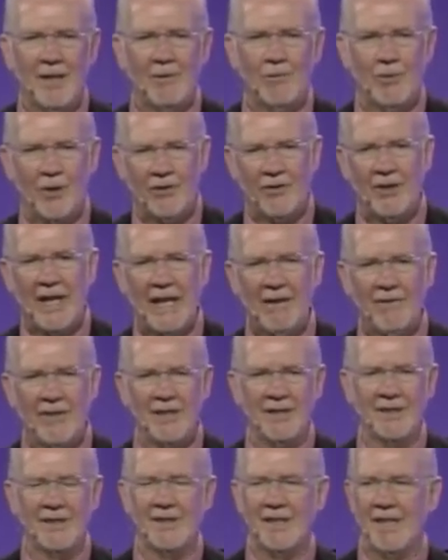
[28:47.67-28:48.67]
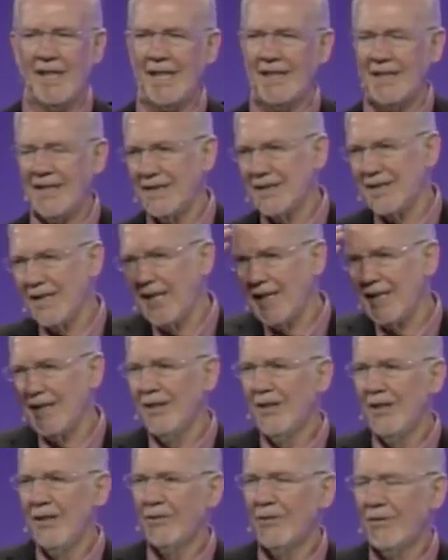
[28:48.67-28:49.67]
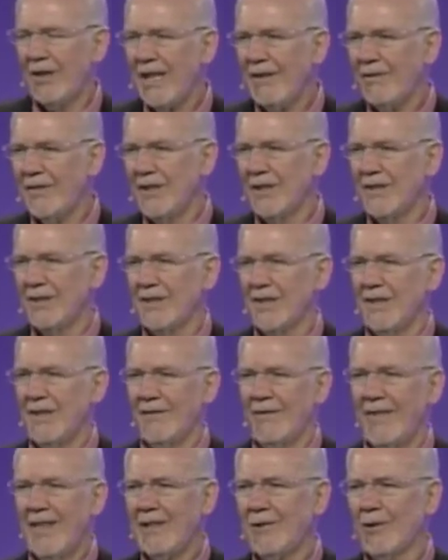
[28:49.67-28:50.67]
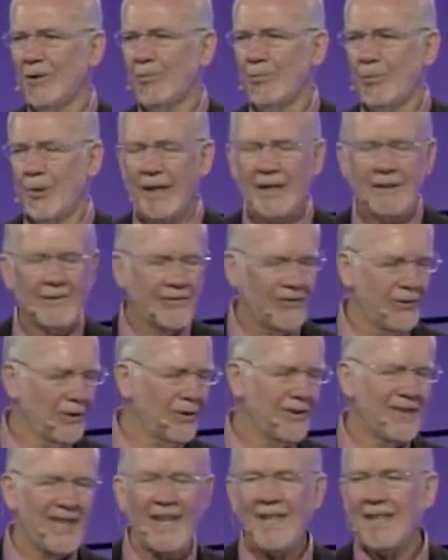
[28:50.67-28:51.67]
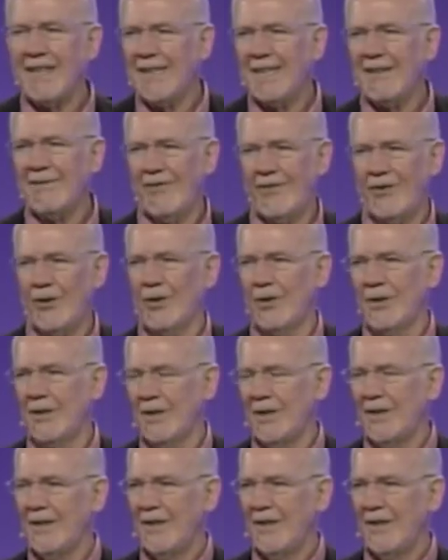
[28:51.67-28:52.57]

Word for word: With ravens. And he's like, ravens, they don't bring food, they eat food.